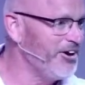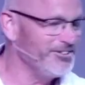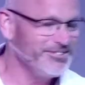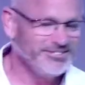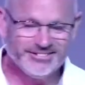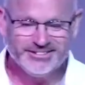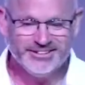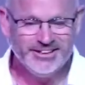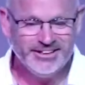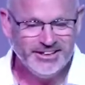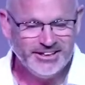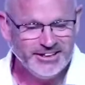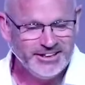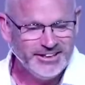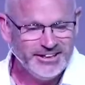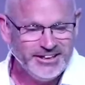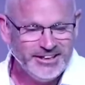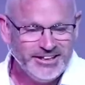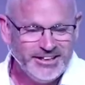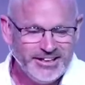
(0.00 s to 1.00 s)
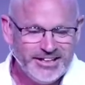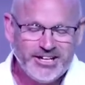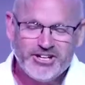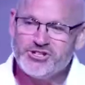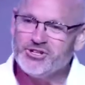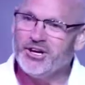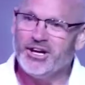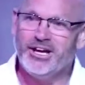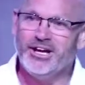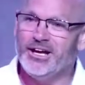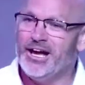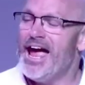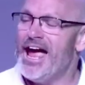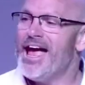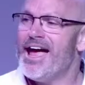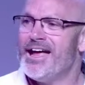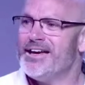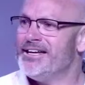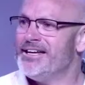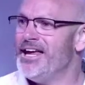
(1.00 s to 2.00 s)
garden.
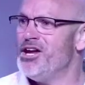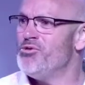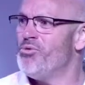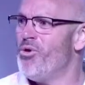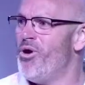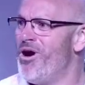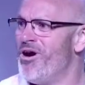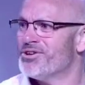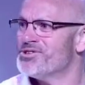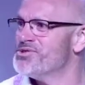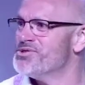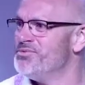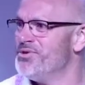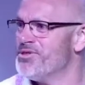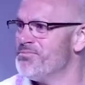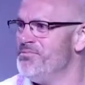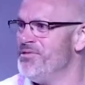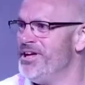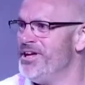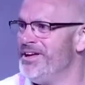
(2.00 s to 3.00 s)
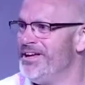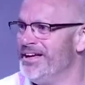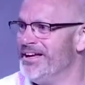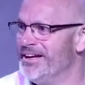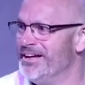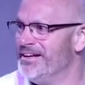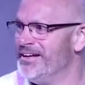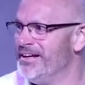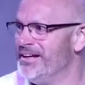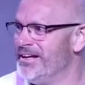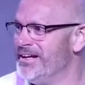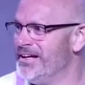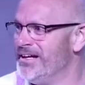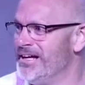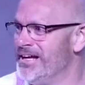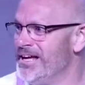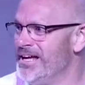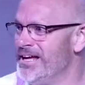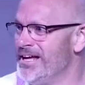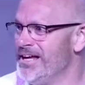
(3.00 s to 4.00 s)
And he walks with me,
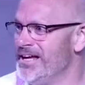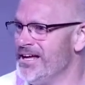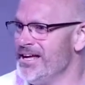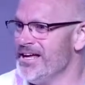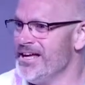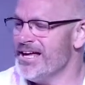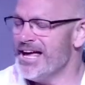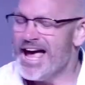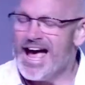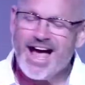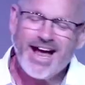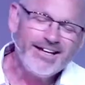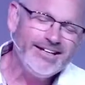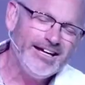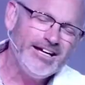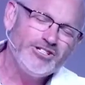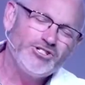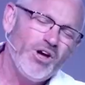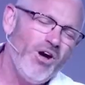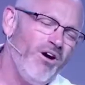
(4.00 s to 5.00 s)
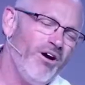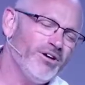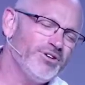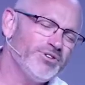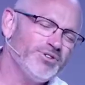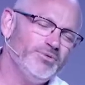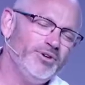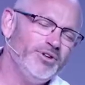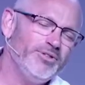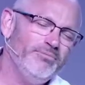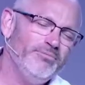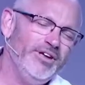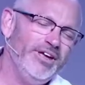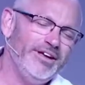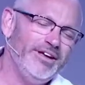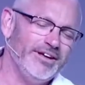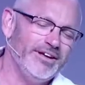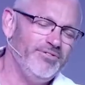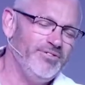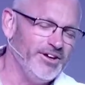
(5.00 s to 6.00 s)
and he talks with
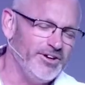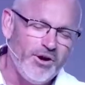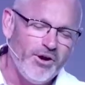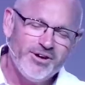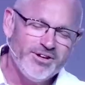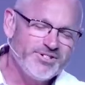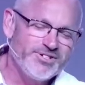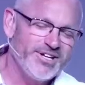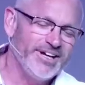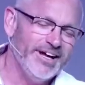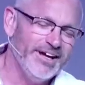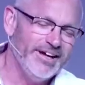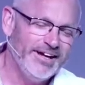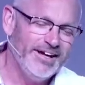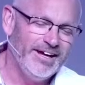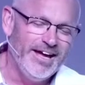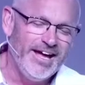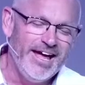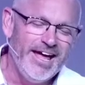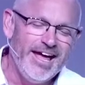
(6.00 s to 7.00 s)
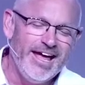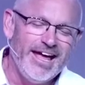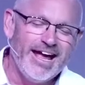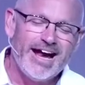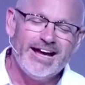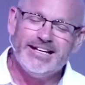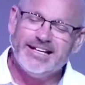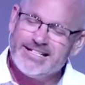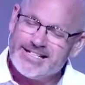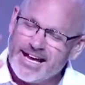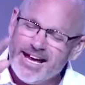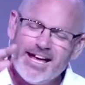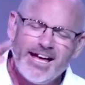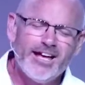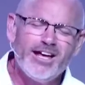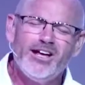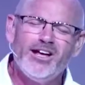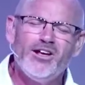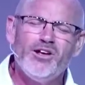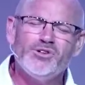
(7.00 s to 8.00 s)
me. If you know it, sing it. And he
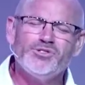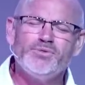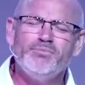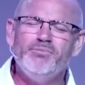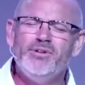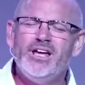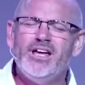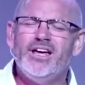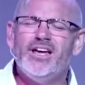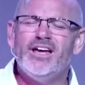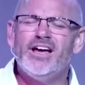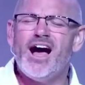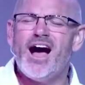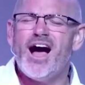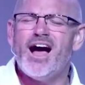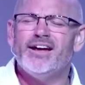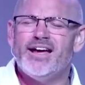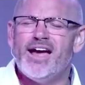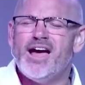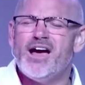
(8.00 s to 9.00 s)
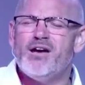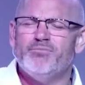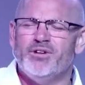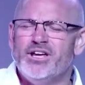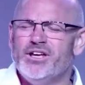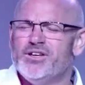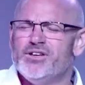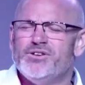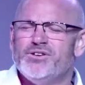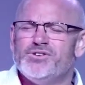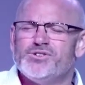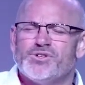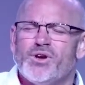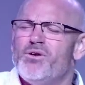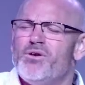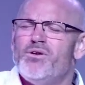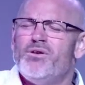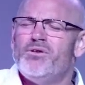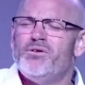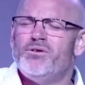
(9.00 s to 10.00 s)
tells me I am his
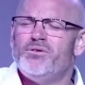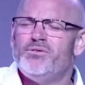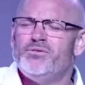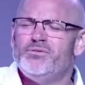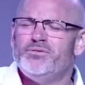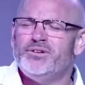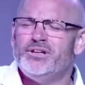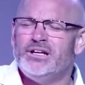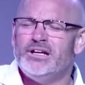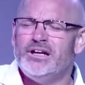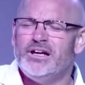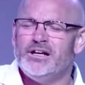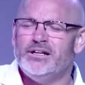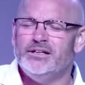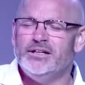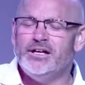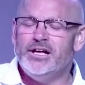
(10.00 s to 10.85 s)
own,